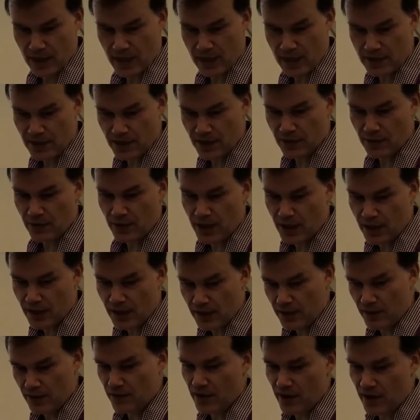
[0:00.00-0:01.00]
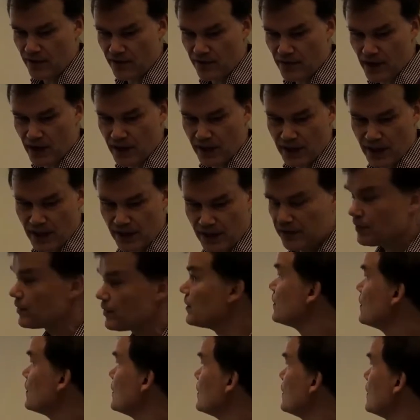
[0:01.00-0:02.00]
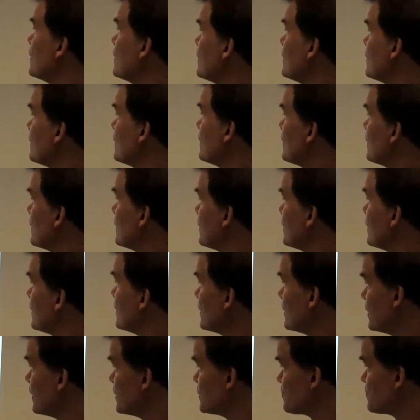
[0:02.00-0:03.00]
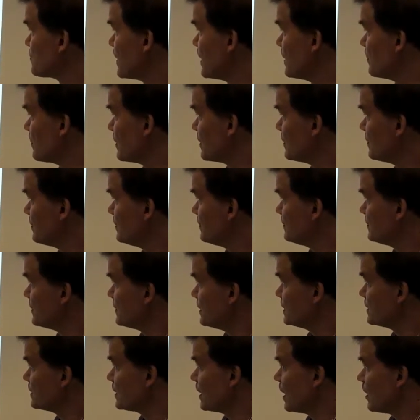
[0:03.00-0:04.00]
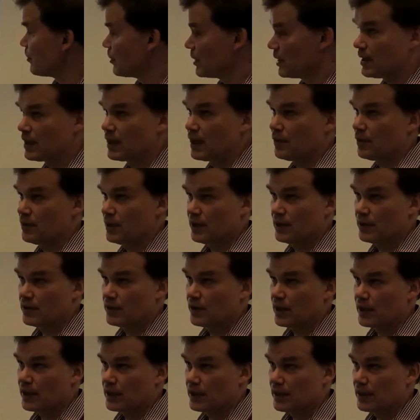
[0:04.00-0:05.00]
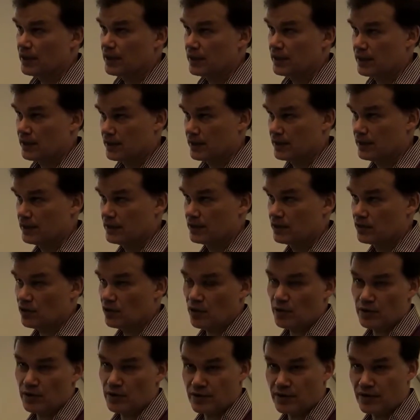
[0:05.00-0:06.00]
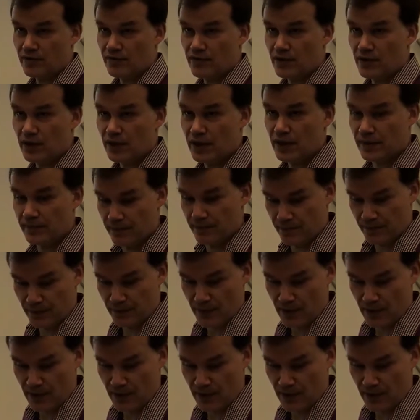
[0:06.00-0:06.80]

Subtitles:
Actually, you can find that in this paper. This is the uplink downlink duality solution for the